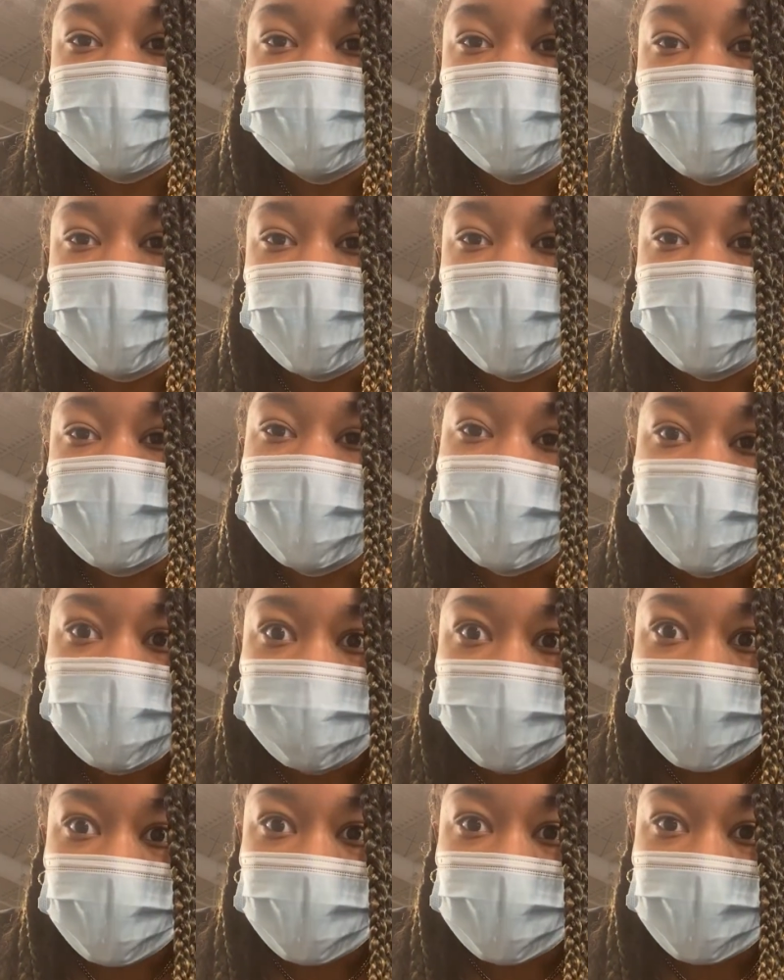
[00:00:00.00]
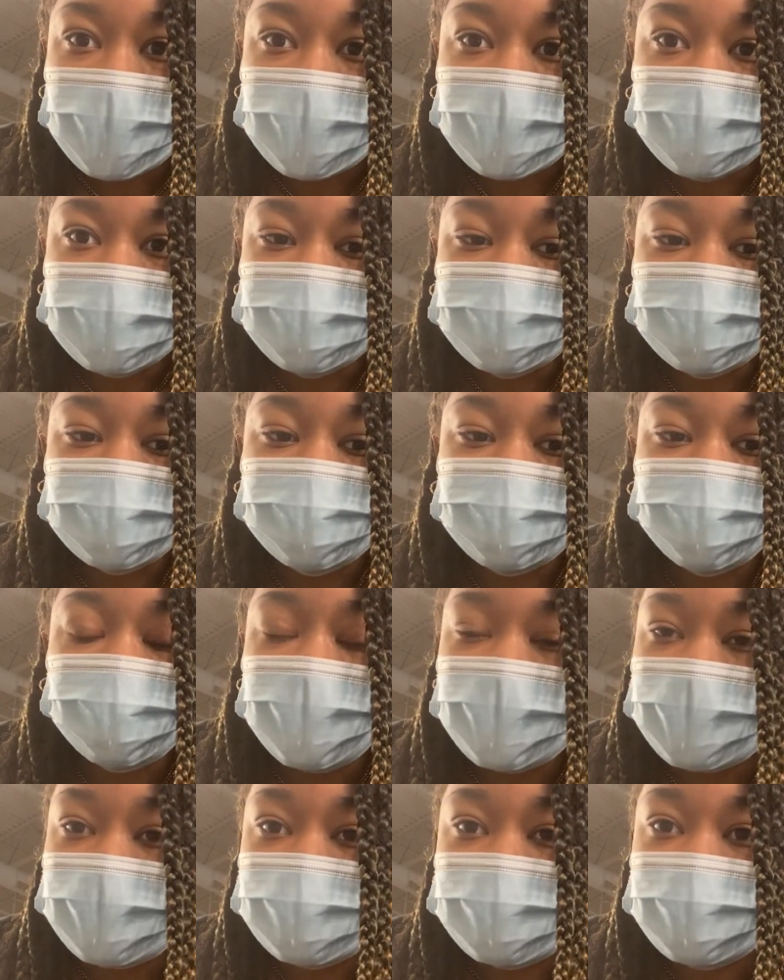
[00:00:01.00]
you know they yell at me and
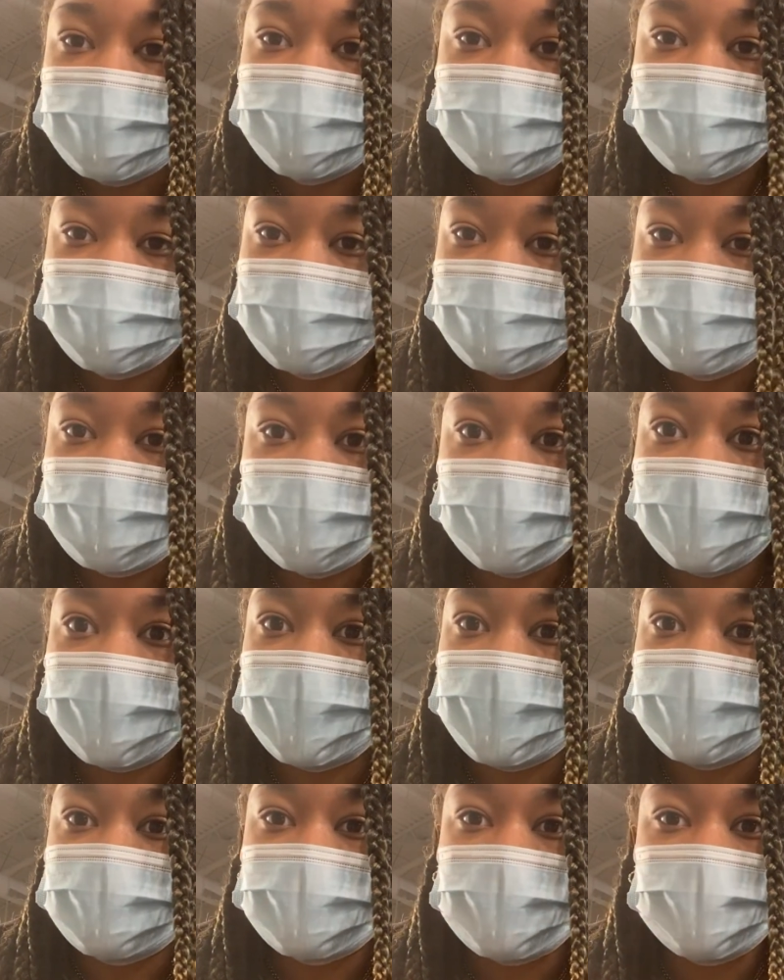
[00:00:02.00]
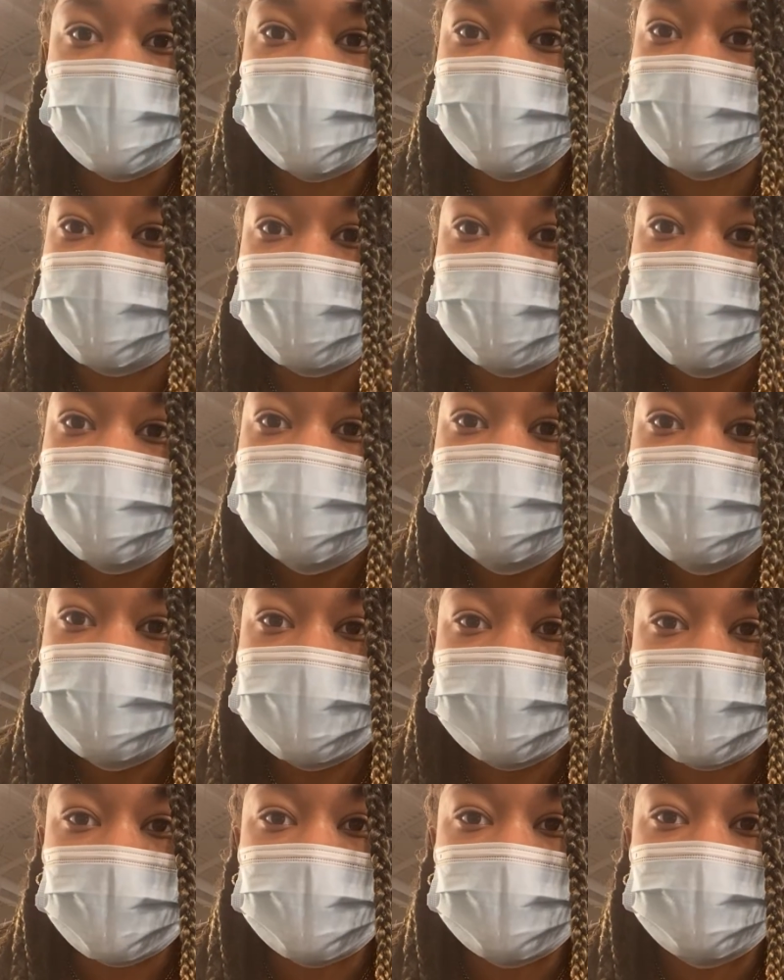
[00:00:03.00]
threaten to do you know this that and the third
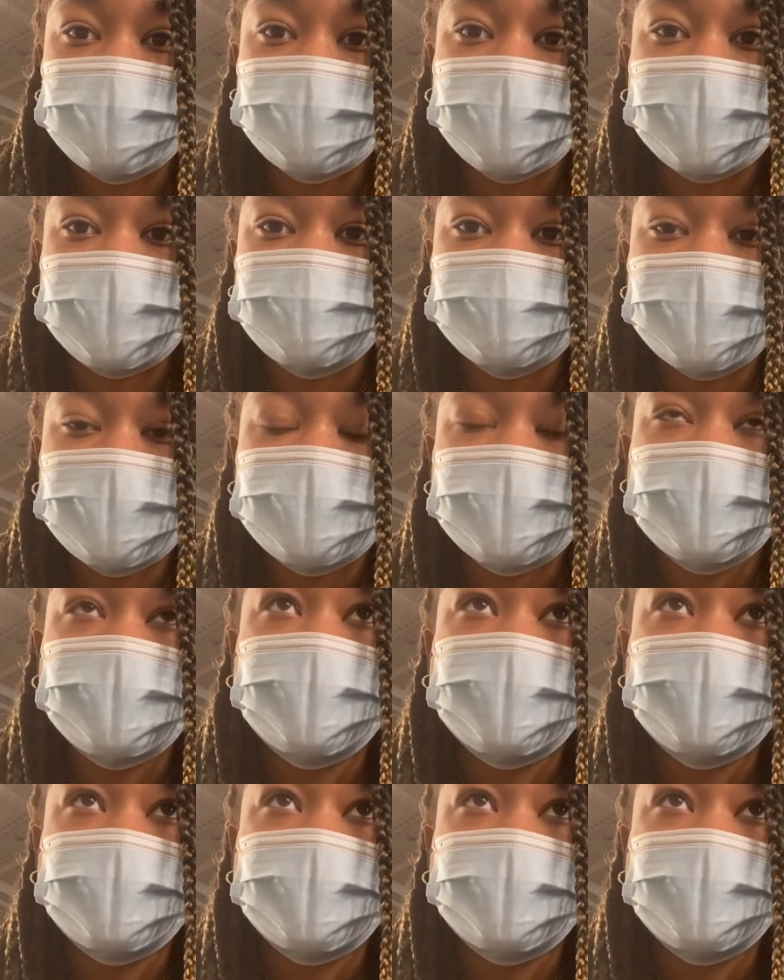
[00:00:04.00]
to me you know i don't take that